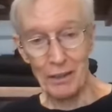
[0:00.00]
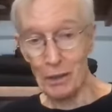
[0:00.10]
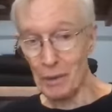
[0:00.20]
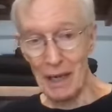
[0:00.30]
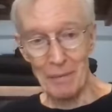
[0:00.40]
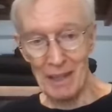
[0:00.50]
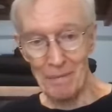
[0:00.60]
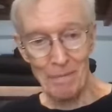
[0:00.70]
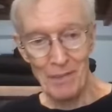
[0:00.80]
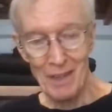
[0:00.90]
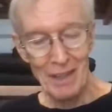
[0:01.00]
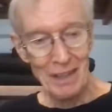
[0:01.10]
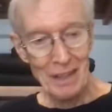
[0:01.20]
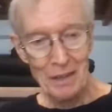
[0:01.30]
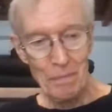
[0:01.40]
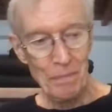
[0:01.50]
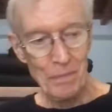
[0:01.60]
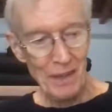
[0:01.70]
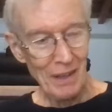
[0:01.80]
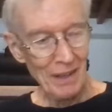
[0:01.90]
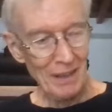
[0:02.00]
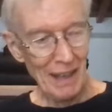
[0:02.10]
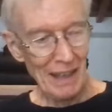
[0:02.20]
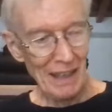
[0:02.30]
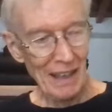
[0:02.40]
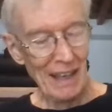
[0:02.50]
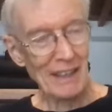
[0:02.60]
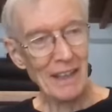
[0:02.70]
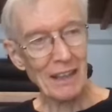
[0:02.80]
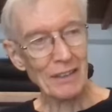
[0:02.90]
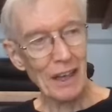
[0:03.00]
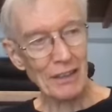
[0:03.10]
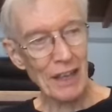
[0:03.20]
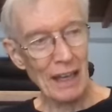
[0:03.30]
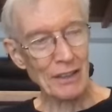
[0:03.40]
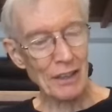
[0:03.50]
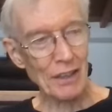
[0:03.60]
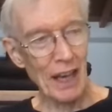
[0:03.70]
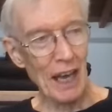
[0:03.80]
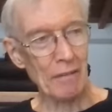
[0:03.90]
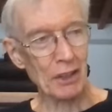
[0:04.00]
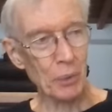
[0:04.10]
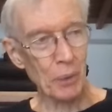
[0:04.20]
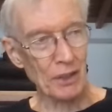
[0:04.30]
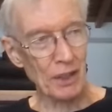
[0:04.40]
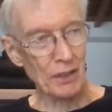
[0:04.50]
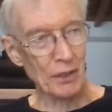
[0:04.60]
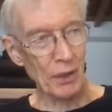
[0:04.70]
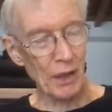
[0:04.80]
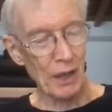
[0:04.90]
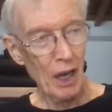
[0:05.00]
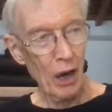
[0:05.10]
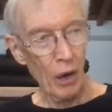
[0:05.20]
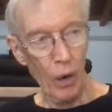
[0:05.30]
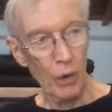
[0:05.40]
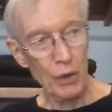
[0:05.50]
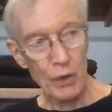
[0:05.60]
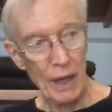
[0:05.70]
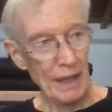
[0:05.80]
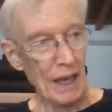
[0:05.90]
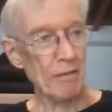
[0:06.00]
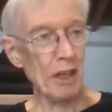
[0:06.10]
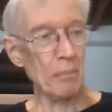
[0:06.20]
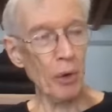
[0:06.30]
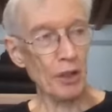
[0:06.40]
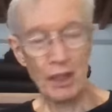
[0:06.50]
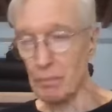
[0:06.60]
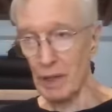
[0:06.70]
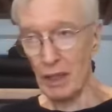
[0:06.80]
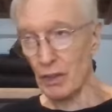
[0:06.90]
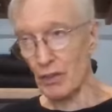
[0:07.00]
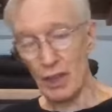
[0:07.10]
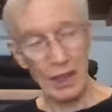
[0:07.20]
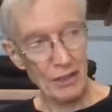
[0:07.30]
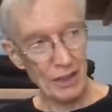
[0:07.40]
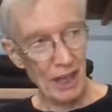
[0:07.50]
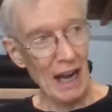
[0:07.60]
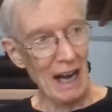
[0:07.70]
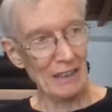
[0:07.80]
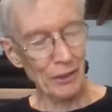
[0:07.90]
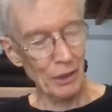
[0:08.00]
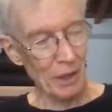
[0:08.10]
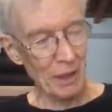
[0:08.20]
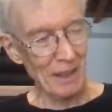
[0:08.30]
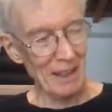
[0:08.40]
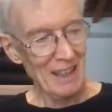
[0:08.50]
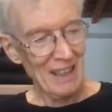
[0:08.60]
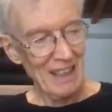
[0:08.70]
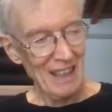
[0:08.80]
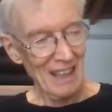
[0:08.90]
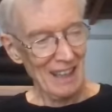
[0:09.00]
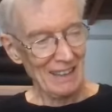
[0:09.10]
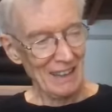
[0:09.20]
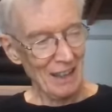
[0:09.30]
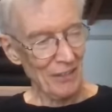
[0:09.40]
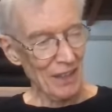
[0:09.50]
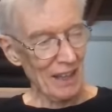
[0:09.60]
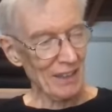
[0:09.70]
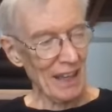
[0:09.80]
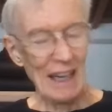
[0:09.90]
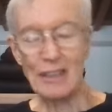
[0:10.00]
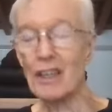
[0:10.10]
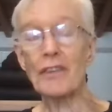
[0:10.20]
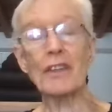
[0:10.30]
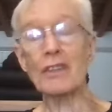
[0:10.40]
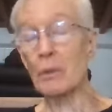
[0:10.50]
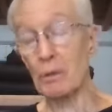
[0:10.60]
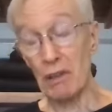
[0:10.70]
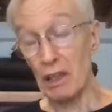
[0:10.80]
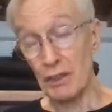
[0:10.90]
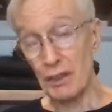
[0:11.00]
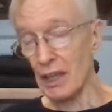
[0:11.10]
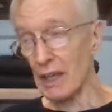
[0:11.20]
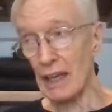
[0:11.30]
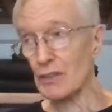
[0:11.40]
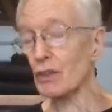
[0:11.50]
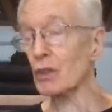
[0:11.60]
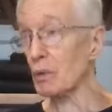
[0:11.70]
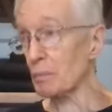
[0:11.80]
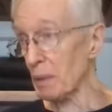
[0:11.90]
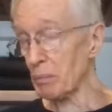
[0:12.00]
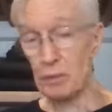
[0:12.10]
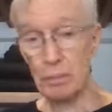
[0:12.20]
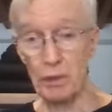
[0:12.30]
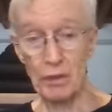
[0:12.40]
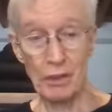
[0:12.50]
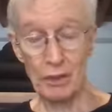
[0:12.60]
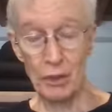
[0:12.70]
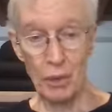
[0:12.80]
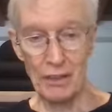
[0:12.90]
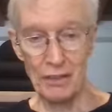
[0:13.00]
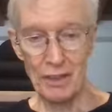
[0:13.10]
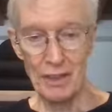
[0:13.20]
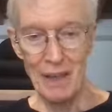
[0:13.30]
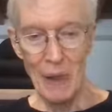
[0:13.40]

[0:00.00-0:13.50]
You know what I mean? Yeah. Like like in, in, in Texas, they have it twisted so that oh, you can't have an abortion because it's against God. You know what I mean? And uh, that, that has nothing to do with religion. That has to do with people's personal choice.